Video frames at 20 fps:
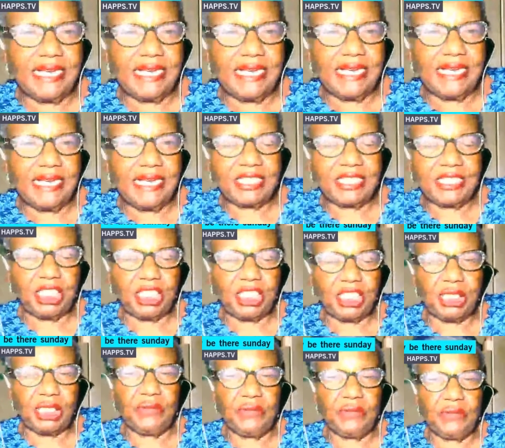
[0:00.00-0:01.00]
show
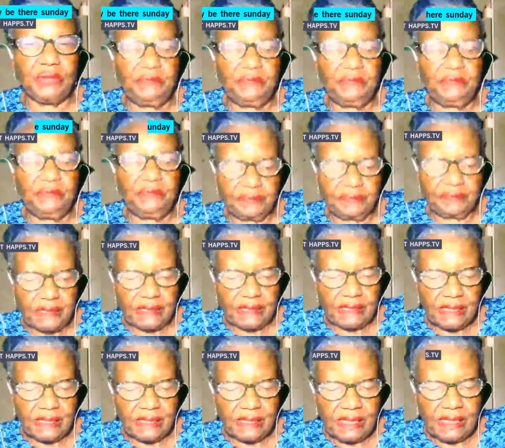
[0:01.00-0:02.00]

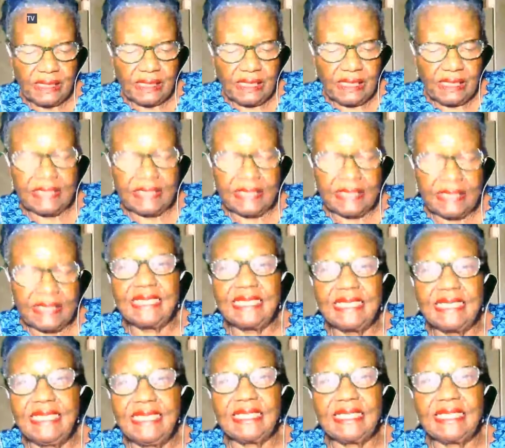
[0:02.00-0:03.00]
and delete the
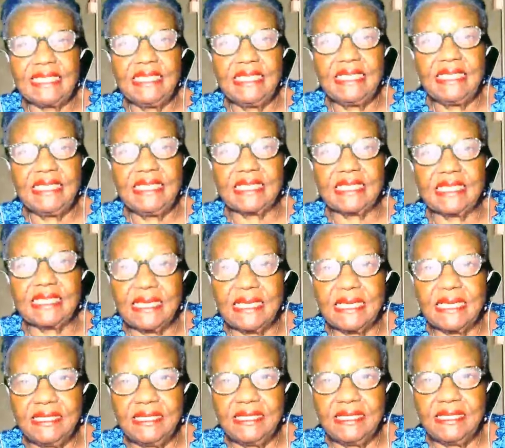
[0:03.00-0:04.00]
Sunday
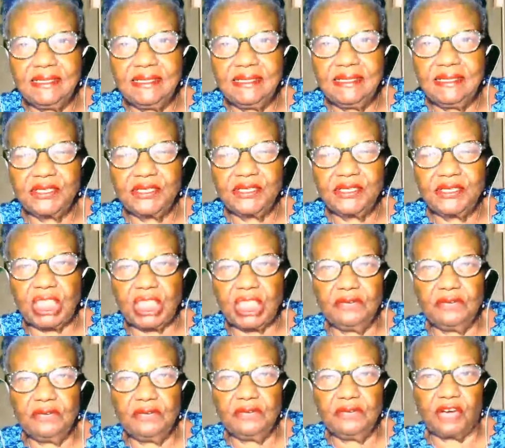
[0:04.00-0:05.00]
show from
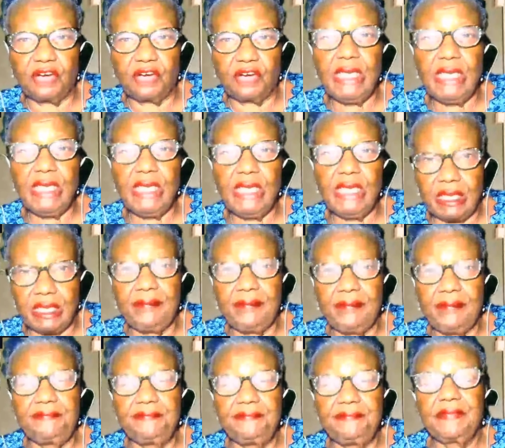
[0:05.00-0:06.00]
here,
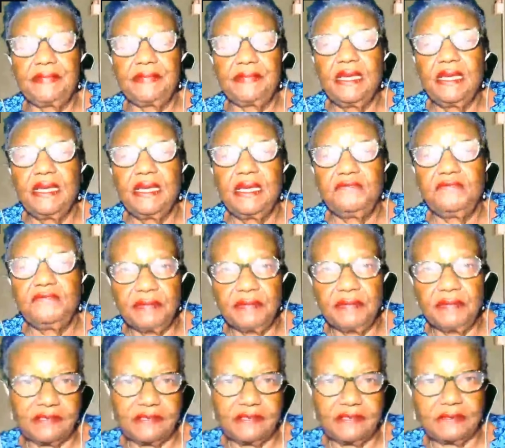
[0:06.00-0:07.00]
from this
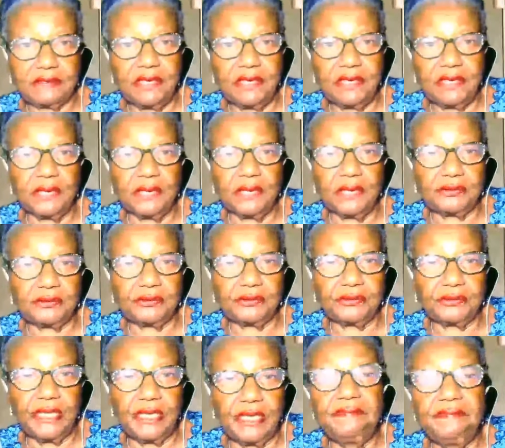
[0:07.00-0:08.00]
Studio 3,
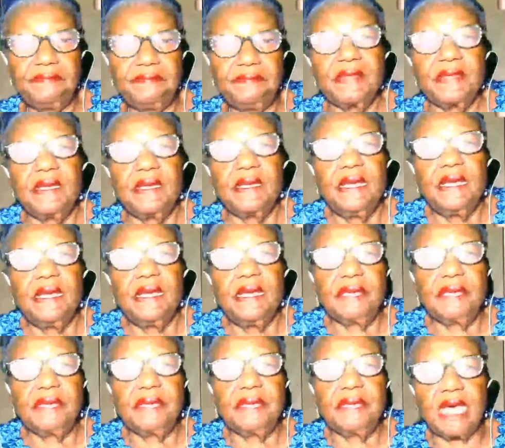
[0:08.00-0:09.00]
because I'm
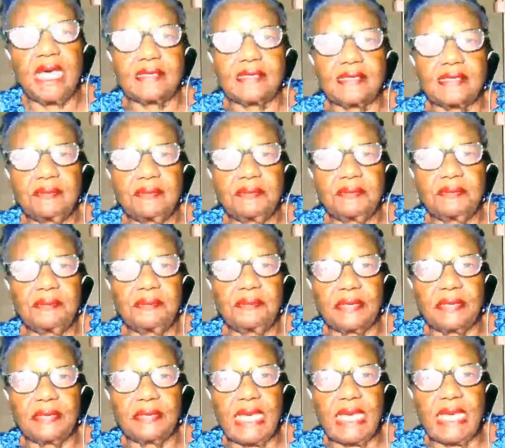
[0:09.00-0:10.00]
going to broadcast
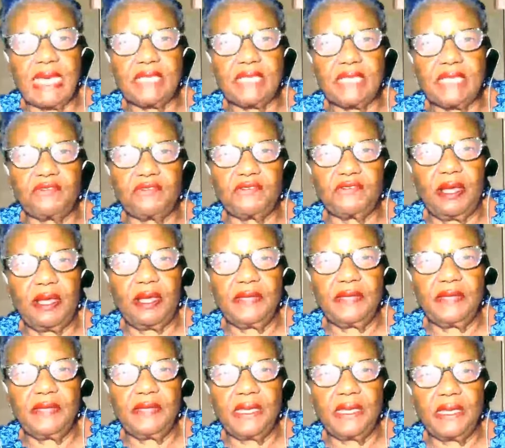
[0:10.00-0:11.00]
from
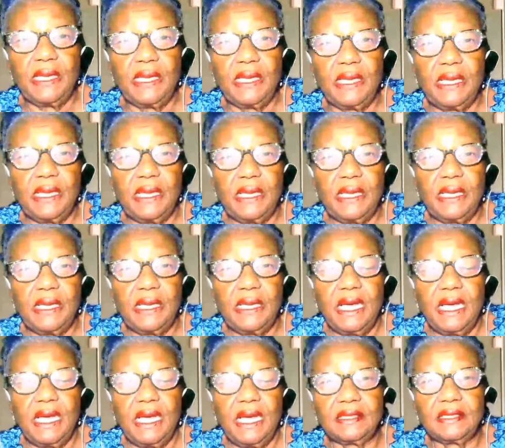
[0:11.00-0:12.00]

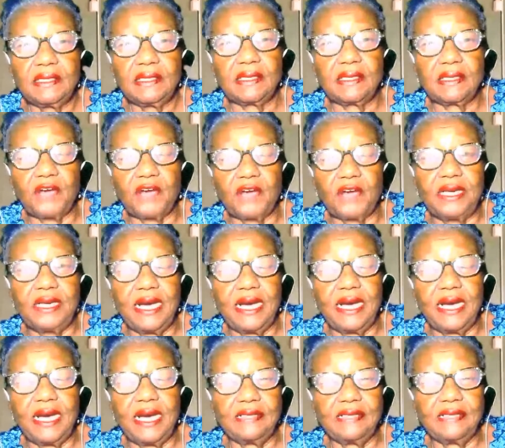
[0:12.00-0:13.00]
Friday night and Sunday.
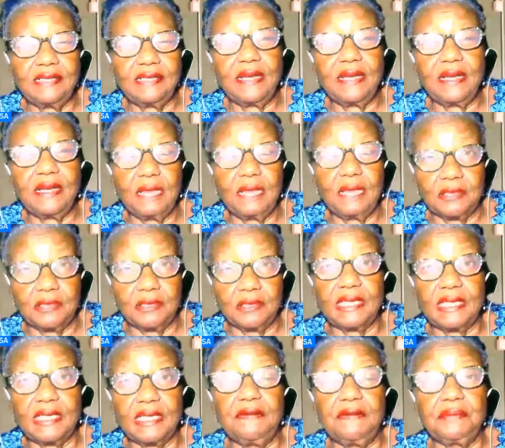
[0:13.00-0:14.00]
I'm going to definitely
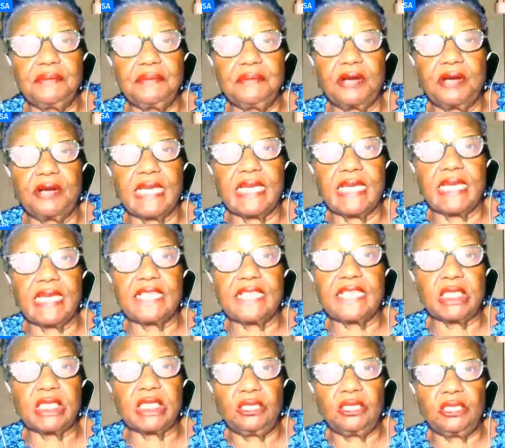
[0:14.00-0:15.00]
broadcast from Studio
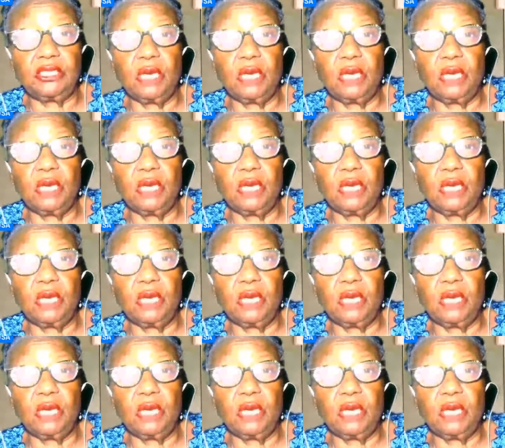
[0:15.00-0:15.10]
1.